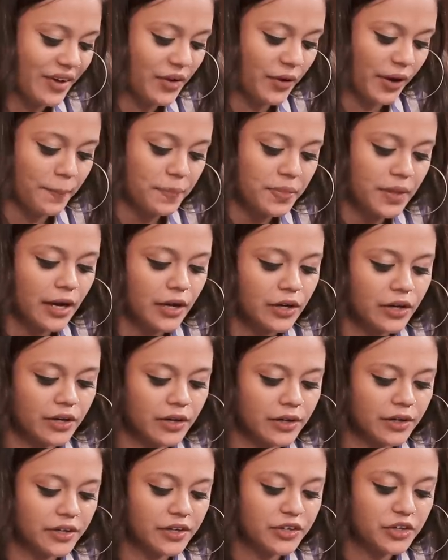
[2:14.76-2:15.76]
Okay.
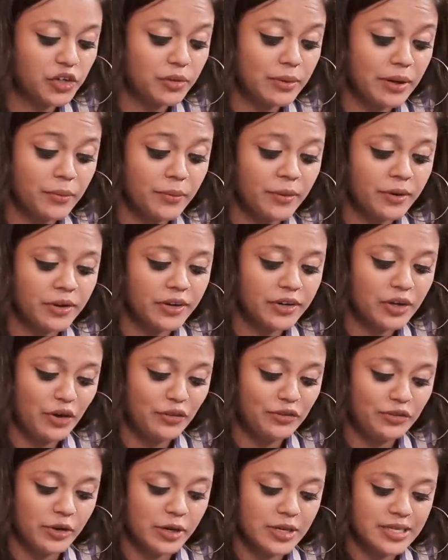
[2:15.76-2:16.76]
Do you remember your
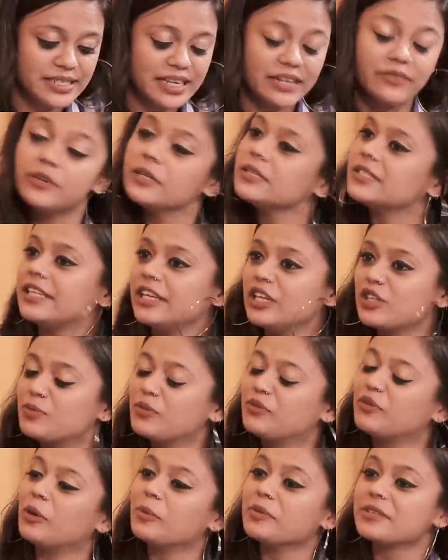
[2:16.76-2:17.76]
first ever stage
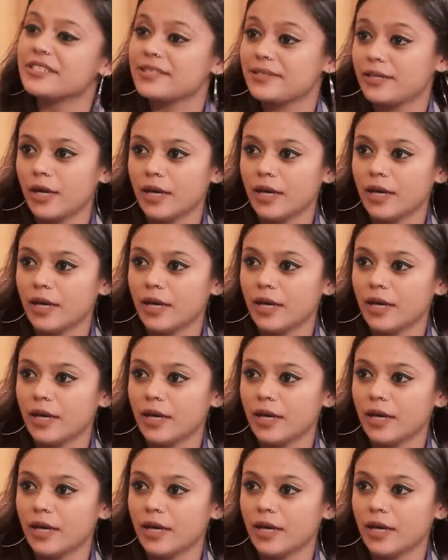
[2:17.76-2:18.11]
performance as a